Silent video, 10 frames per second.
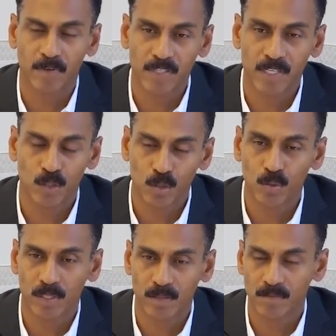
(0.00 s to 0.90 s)
We've seen
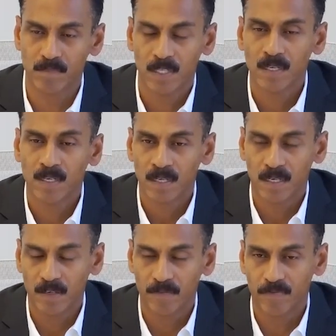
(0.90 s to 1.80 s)
two, and
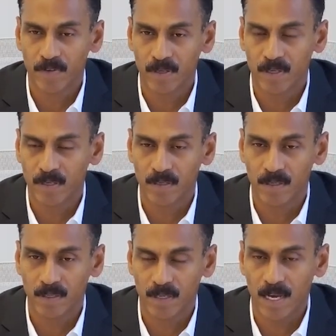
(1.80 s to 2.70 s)
if
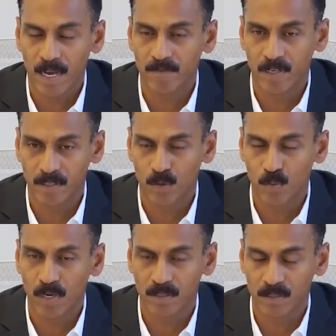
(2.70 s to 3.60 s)
we have another one,